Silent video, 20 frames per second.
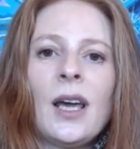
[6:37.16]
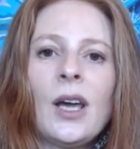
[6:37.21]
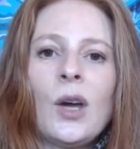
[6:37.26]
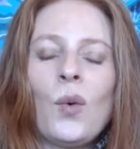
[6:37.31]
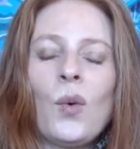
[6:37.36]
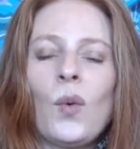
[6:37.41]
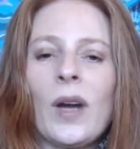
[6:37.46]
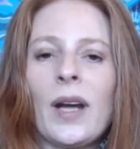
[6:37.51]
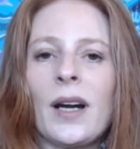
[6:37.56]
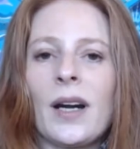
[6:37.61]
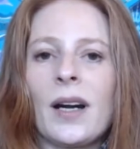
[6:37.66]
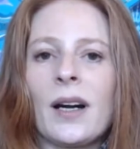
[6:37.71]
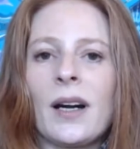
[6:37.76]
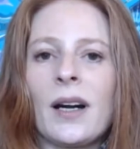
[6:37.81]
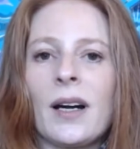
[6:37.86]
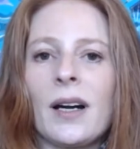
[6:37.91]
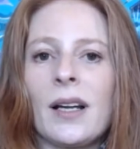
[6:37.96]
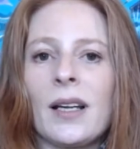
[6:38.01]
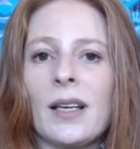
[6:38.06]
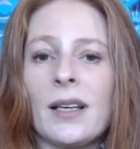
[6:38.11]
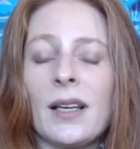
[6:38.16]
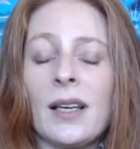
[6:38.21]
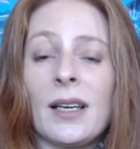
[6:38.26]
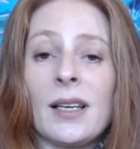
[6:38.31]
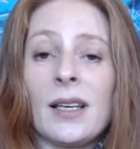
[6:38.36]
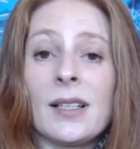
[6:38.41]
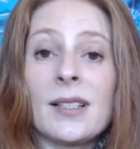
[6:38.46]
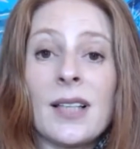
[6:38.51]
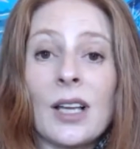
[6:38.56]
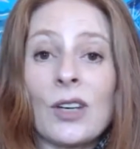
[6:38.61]
where
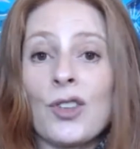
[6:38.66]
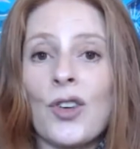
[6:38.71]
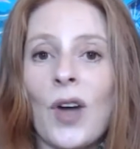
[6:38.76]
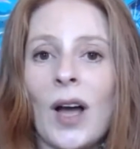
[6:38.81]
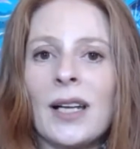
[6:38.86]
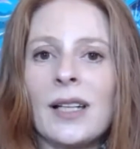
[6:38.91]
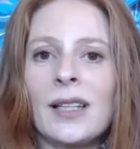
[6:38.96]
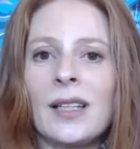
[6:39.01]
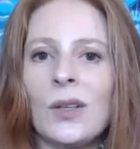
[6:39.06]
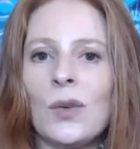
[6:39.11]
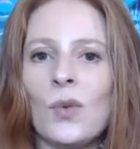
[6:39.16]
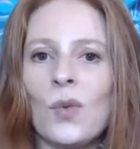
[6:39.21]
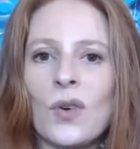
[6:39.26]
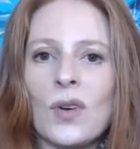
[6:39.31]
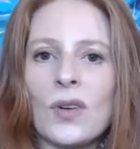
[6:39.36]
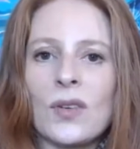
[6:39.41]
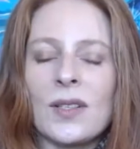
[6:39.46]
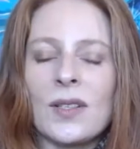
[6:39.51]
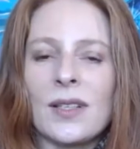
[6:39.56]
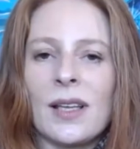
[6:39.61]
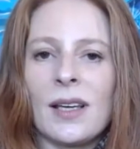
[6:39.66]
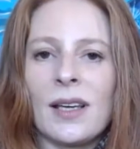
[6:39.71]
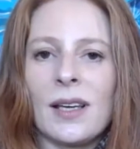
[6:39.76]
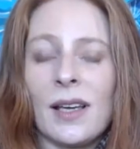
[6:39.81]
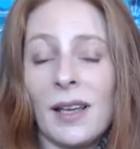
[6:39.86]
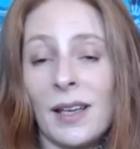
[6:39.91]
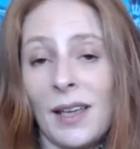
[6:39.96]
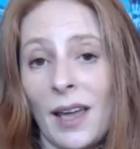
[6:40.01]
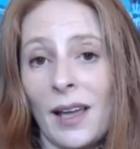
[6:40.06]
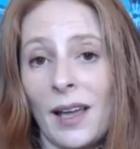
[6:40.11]
sexuality was,
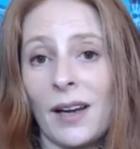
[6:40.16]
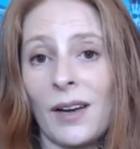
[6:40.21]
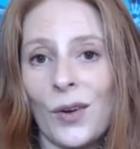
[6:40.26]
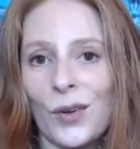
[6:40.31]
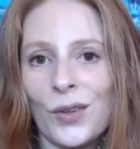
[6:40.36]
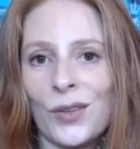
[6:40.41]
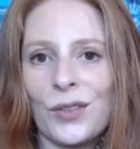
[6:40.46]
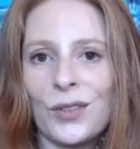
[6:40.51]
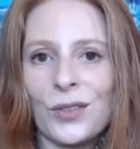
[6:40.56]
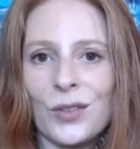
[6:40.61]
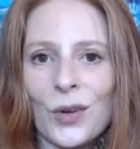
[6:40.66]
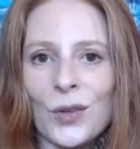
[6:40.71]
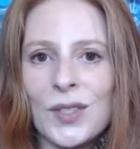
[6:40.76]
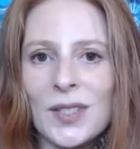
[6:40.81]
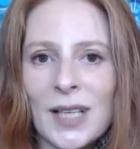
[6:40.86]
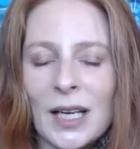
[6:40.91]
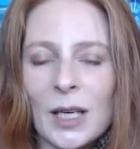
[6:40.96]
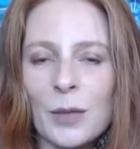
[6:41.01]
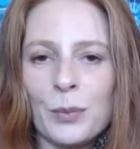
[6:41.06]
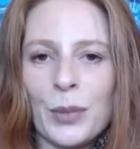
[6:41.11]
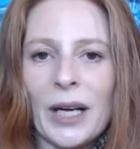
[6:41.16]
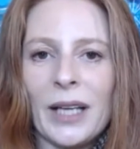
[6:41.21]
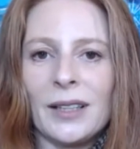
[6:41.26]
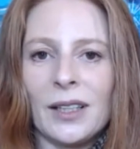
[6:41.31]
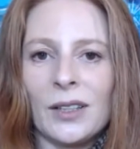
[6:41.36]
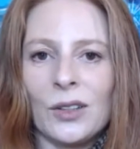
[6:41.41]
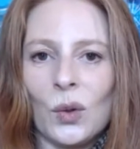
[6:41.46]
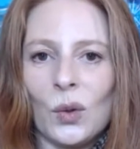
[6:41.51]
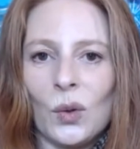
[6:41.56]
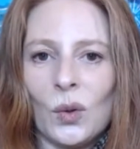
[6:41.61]
again, not
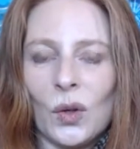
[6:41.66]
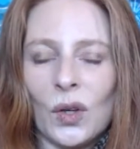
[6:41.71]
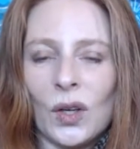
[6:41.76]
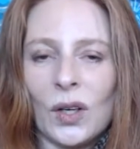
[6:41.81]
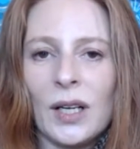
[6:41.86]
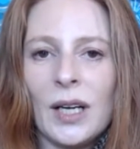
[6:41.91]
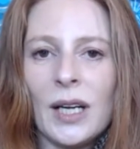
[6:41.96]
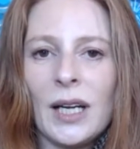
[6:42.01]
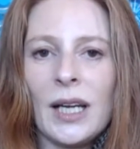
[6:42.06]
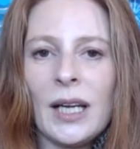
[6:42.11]
celebrated or